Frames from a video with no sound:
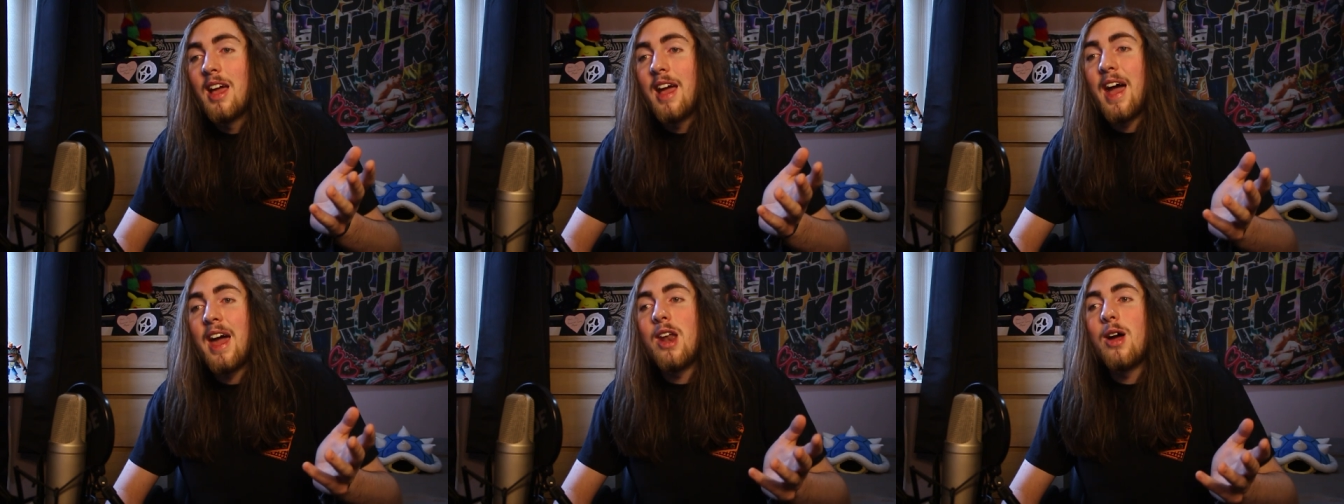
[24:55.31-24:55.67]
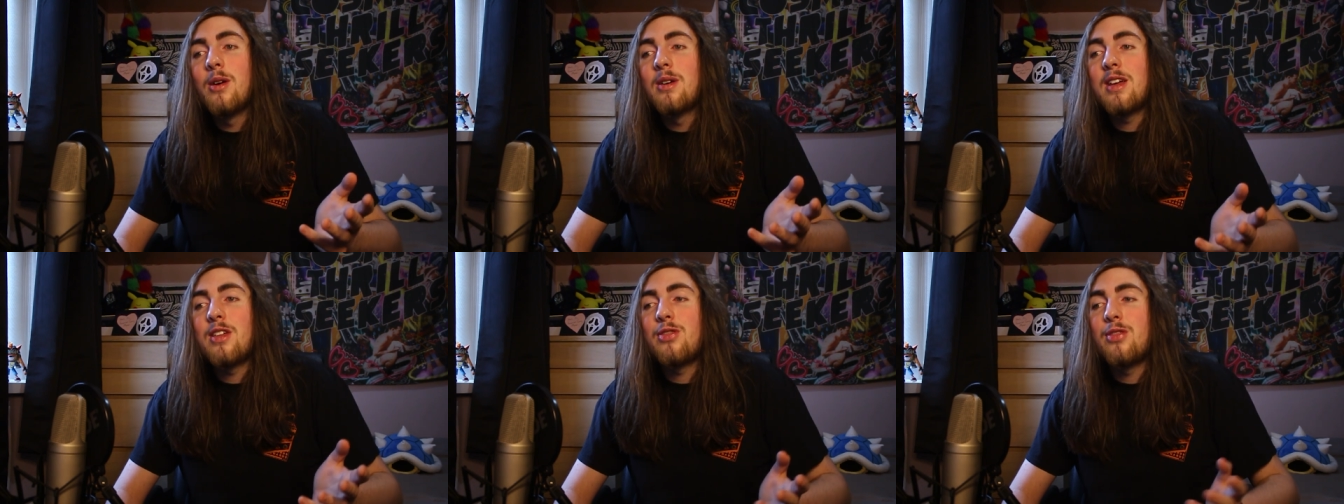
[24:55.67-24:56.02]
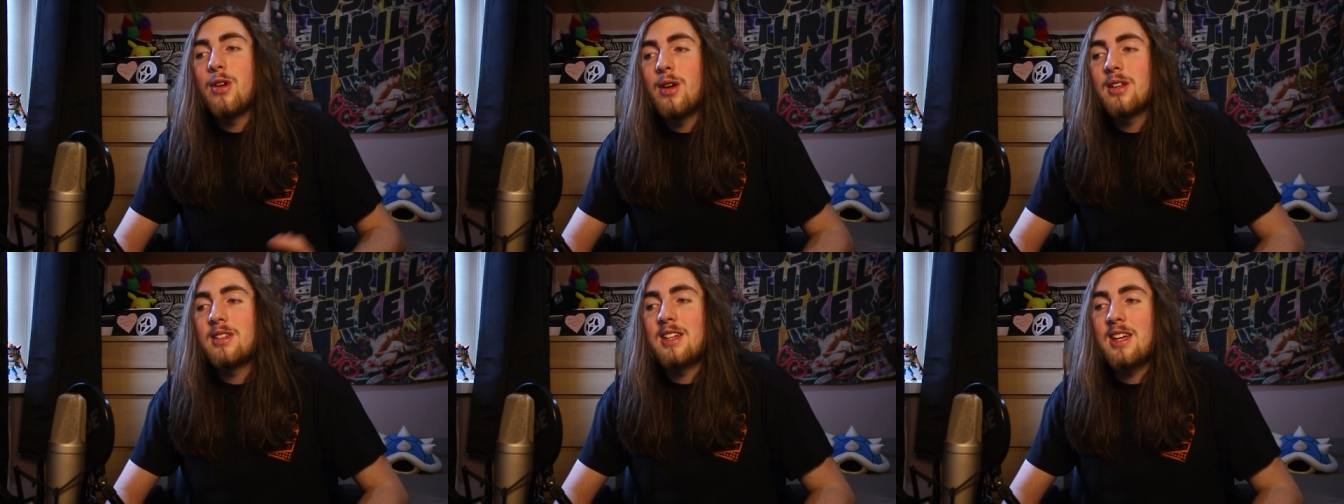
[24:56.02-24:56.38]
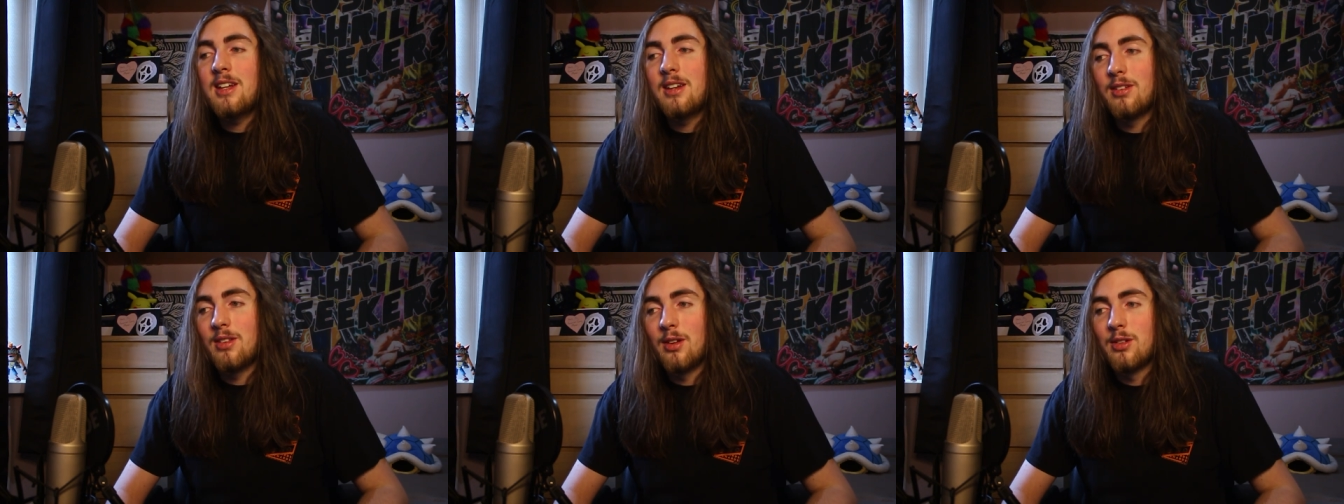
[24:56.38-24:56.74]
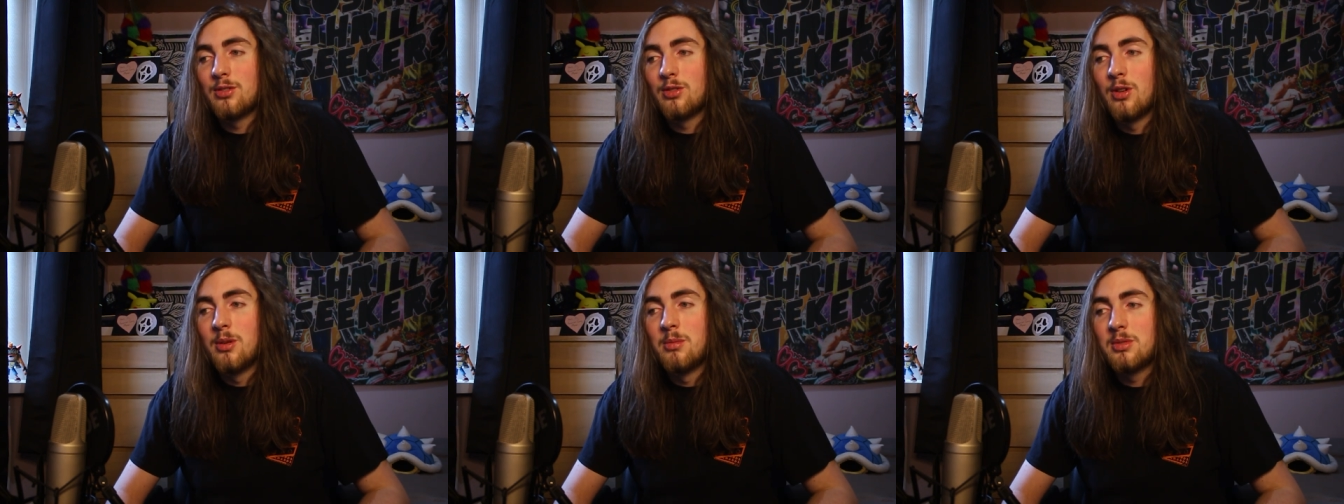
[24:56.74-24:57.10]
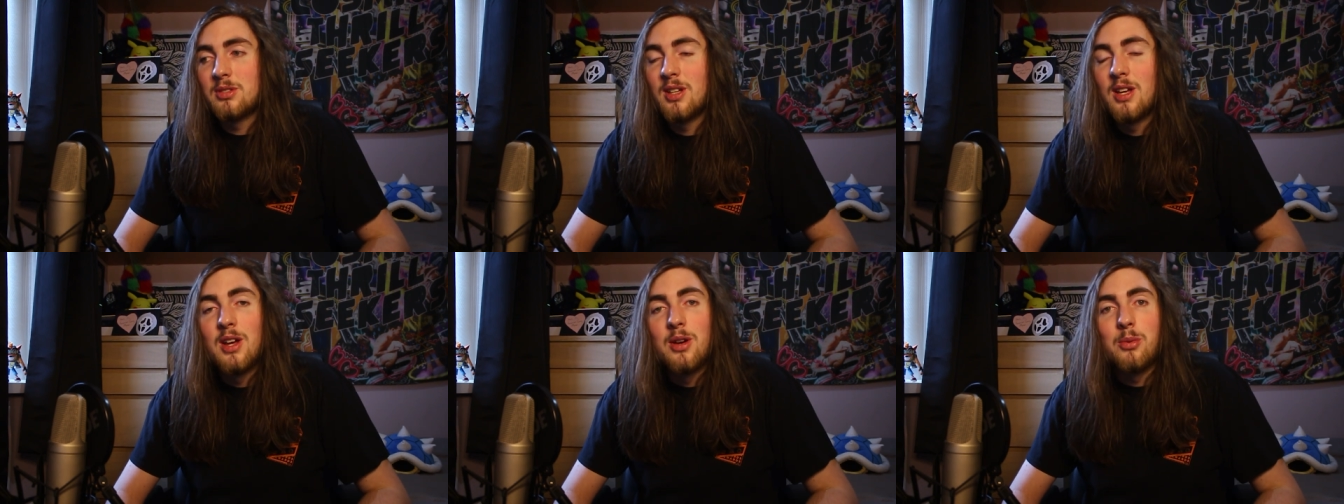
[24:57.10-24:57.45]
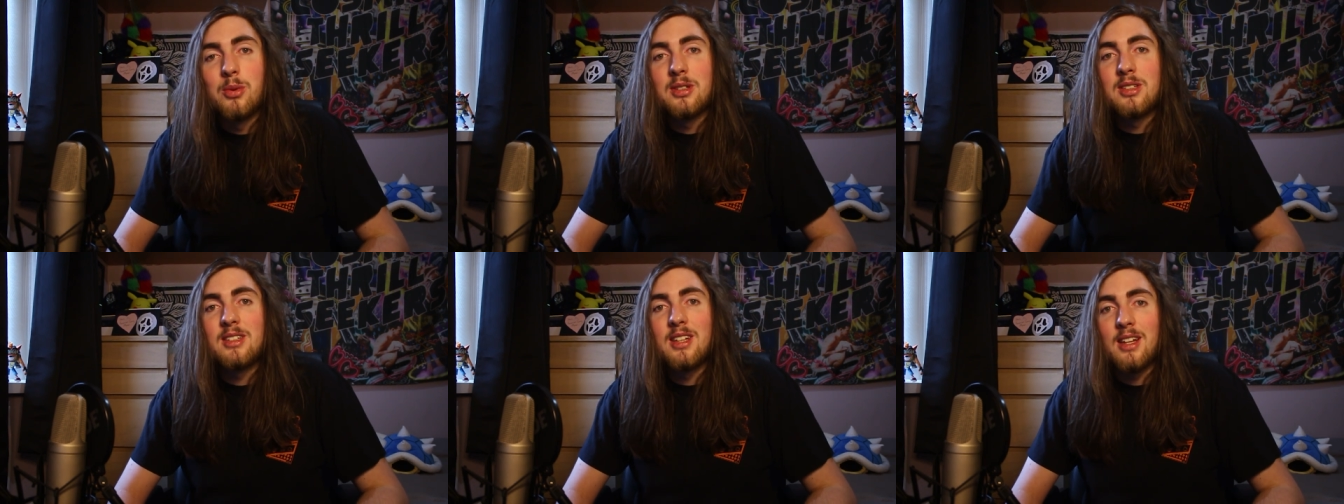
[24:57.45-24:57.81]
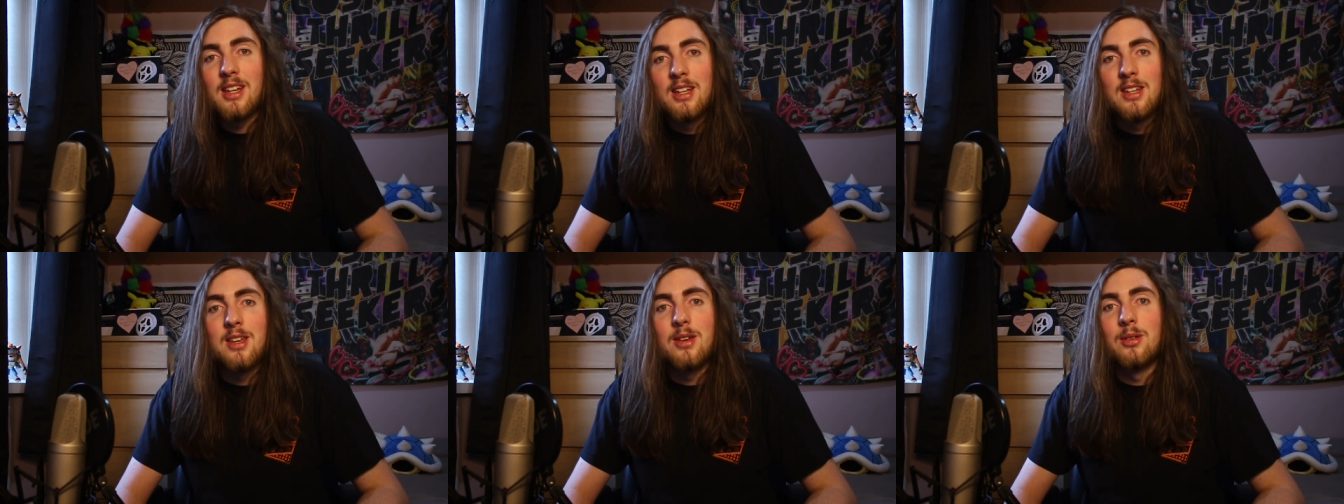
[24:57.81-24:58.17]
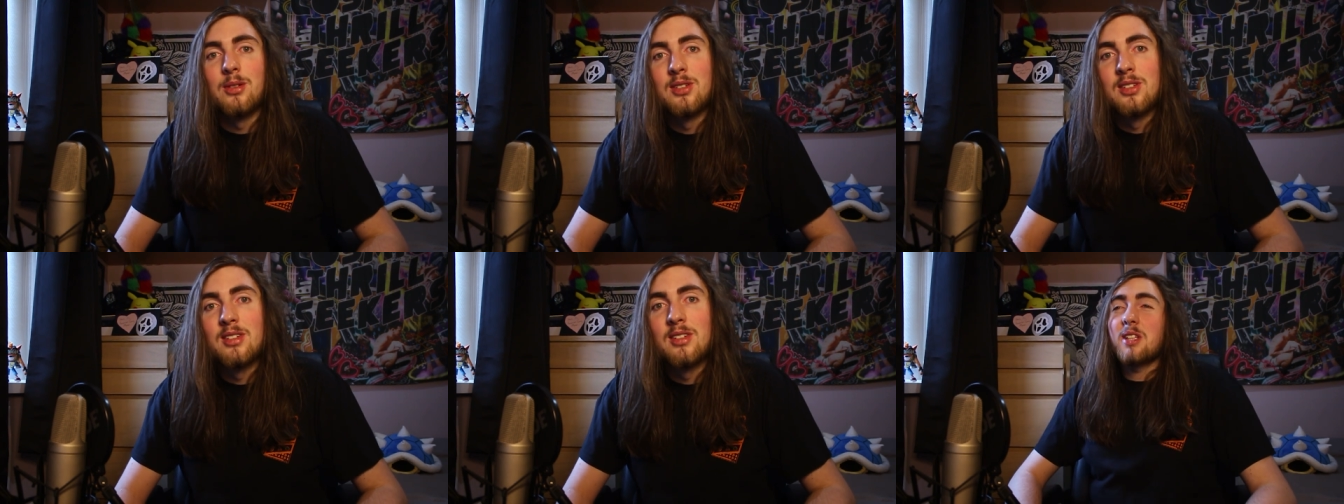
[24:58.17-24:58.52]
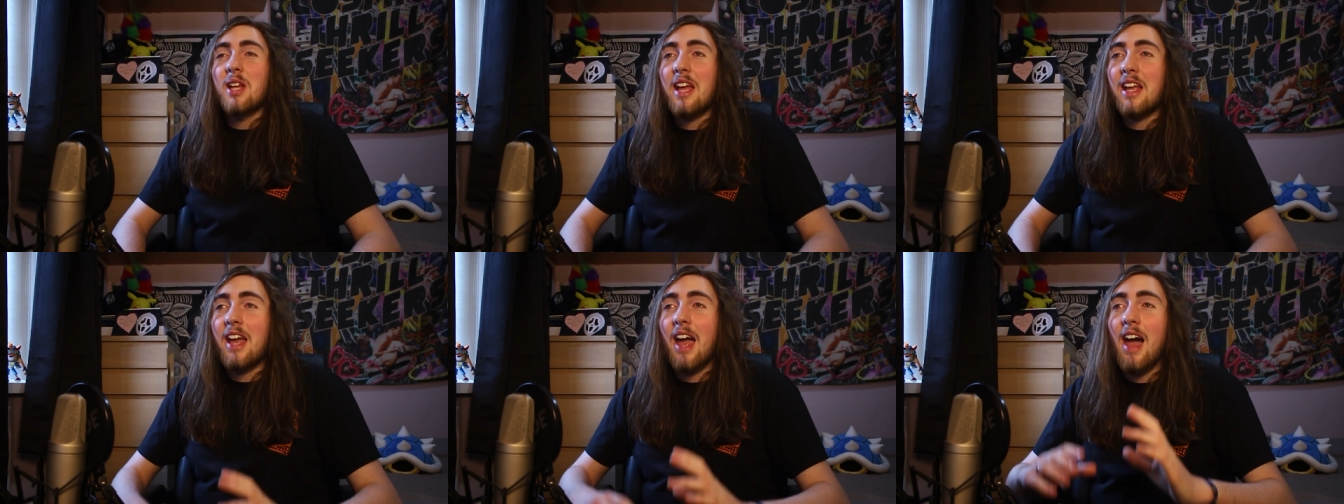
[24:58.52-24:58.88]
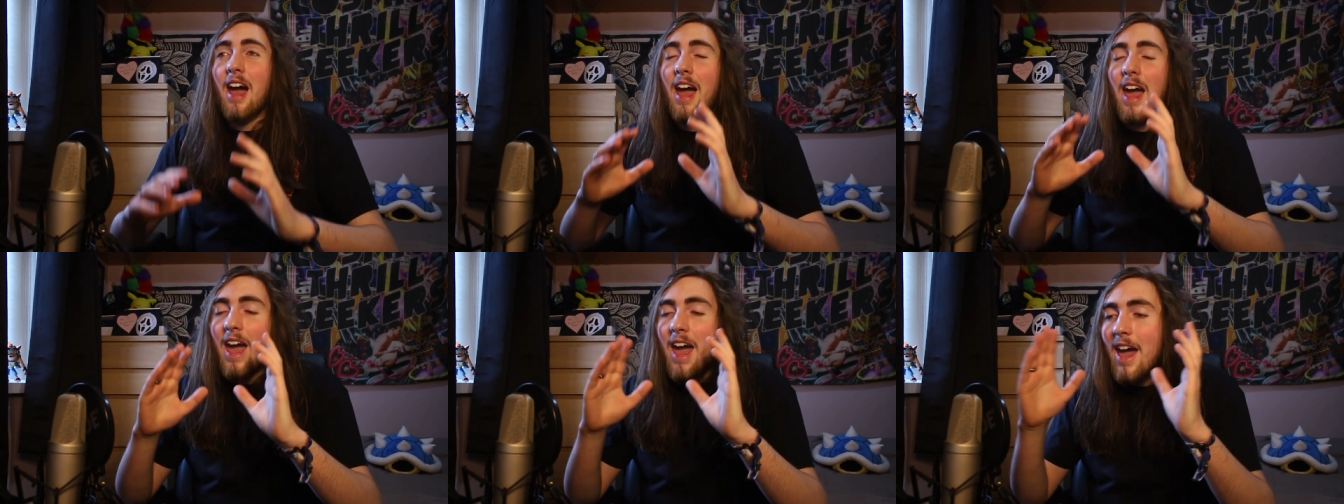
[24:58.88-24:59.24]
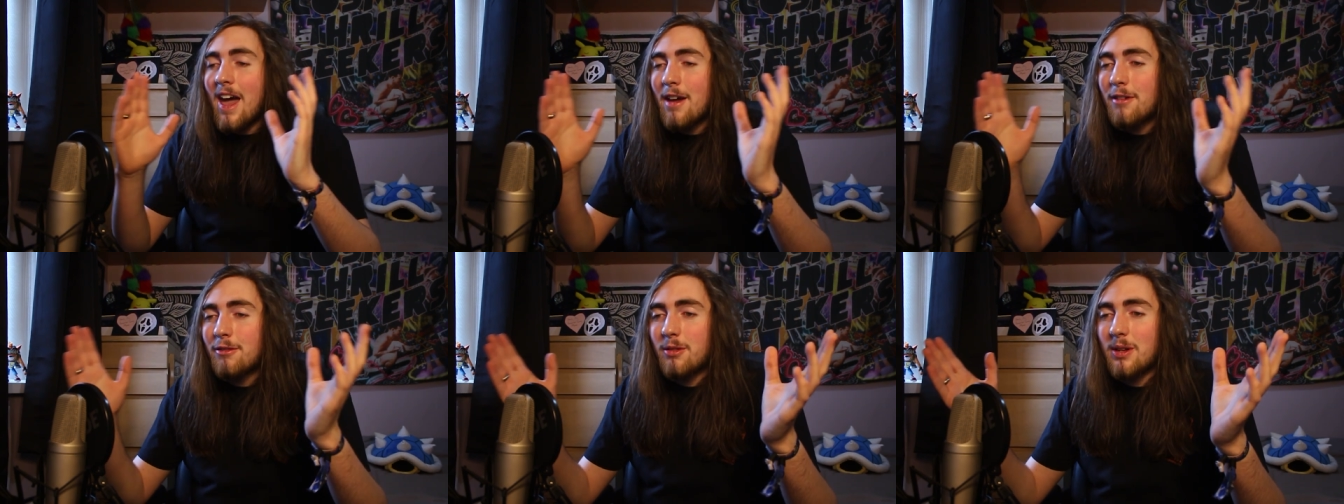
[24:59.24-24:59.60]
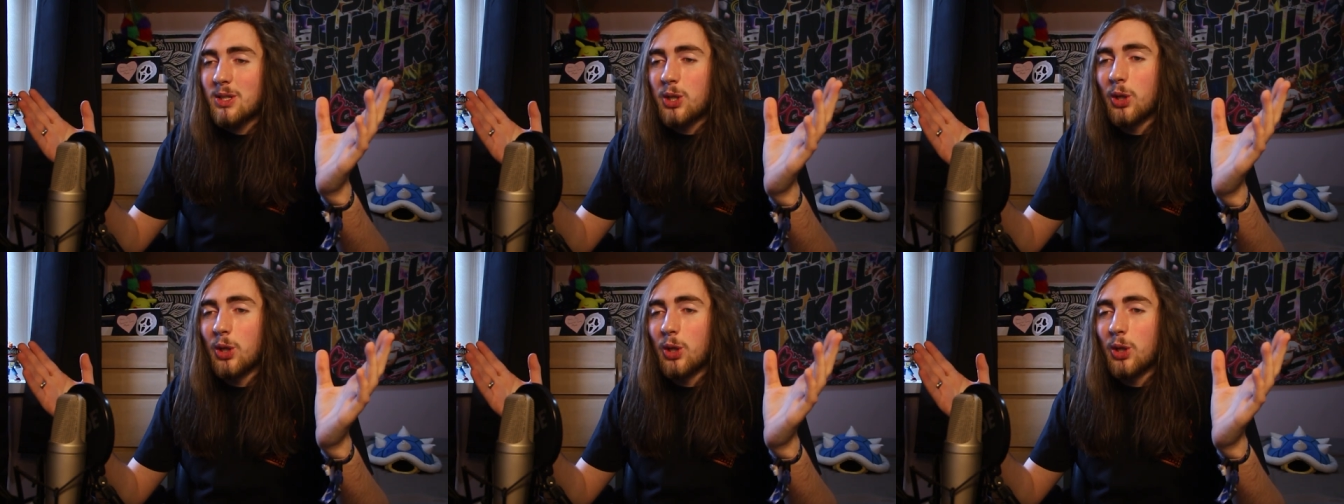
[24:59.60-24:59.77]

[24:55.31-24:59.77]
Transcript: and only 13 of those rooms were still in use. Just like every